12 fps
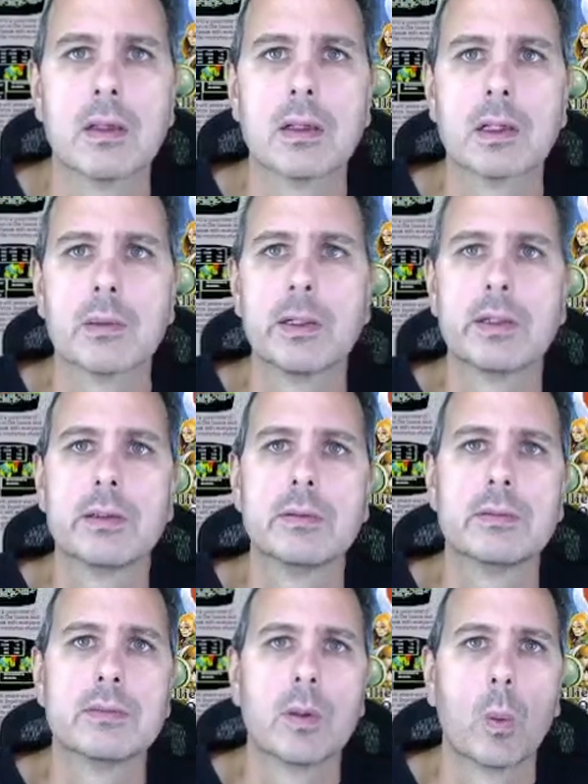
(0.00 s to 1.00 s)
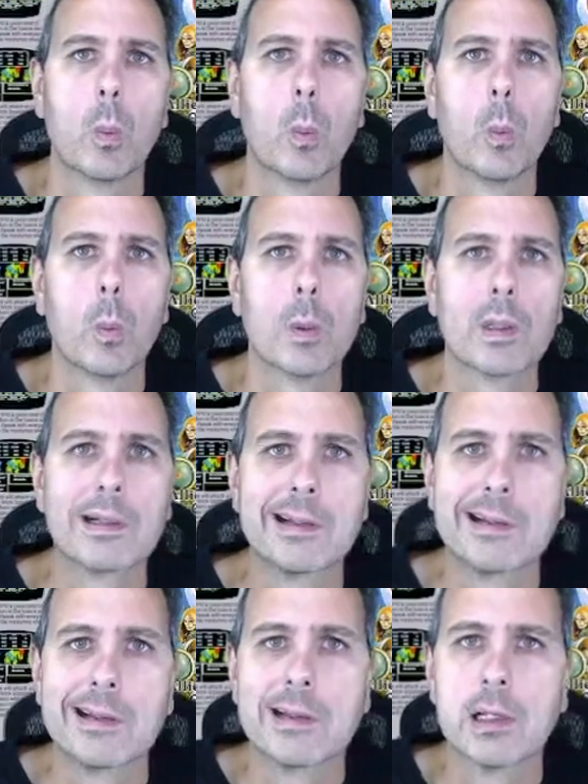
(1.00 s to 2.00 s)
Come here, dude.
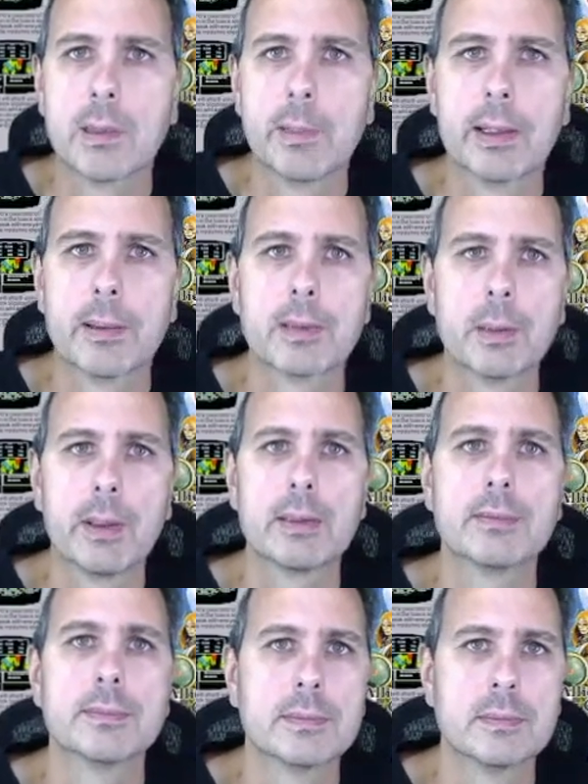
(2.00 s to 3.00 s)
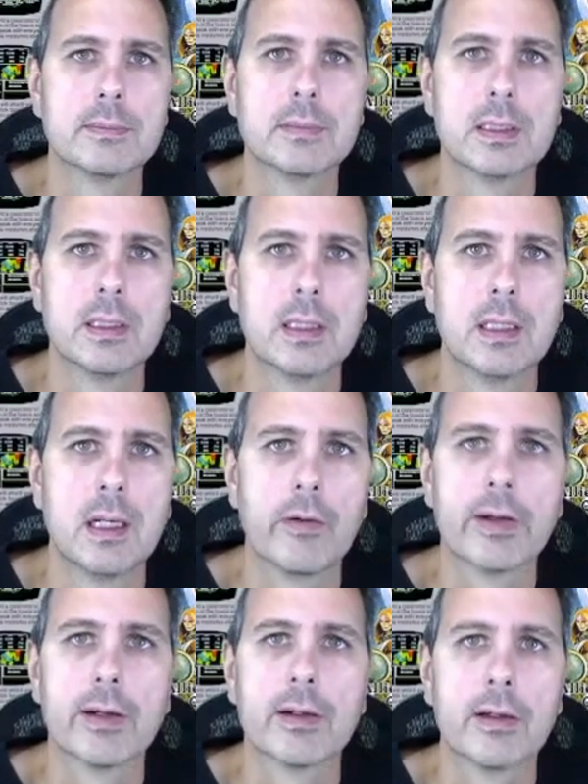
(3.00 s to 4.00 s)
Come here. Come on. Over
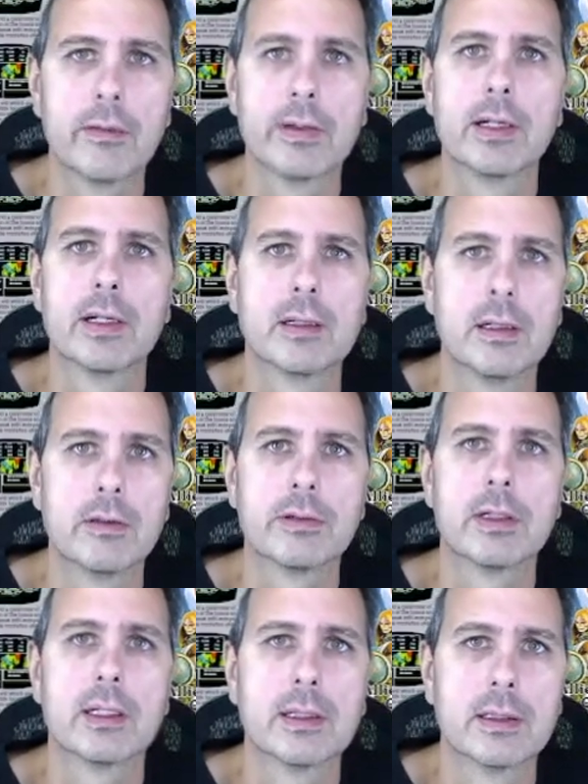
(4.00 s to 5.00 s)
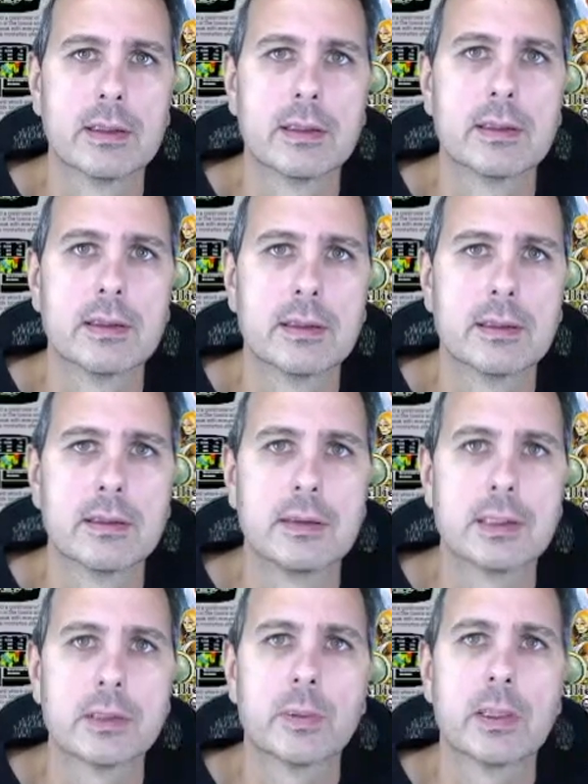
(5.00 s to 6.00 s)
here. Over here. Over here.
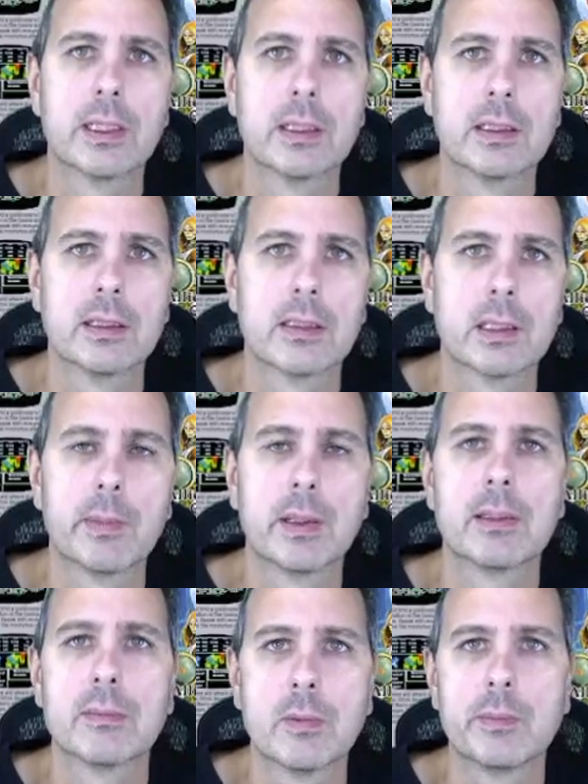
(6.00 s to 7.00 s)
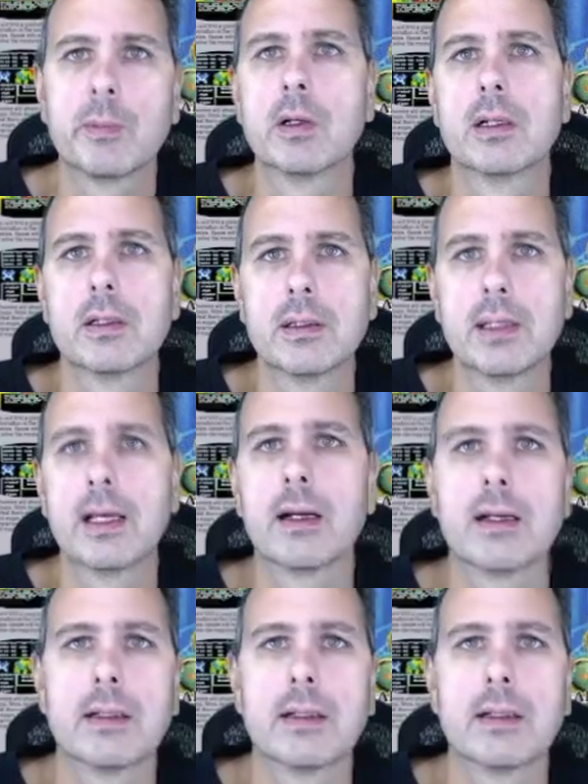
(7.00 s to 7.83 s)
This way. Come on. One more. Yeah.